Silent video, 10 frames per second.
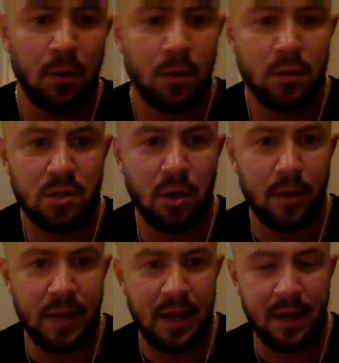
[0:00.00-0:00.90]
What's
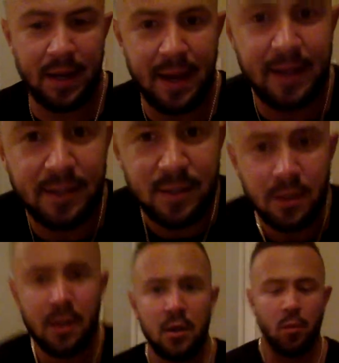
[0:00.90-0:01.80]
going on, guys?
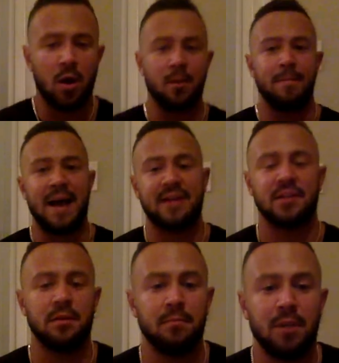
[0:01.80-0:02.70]
Welcome back to
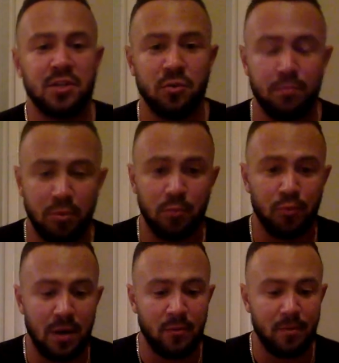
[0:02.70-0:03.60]
the Muscle
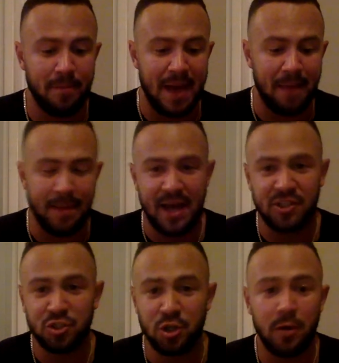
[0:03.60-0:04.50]
Blueprint with Matt
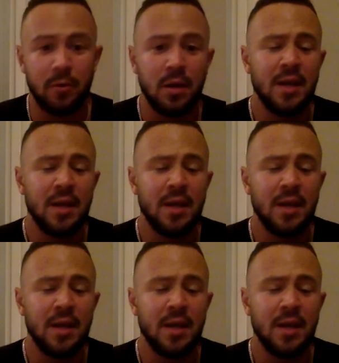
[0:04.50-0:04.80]
Mastro.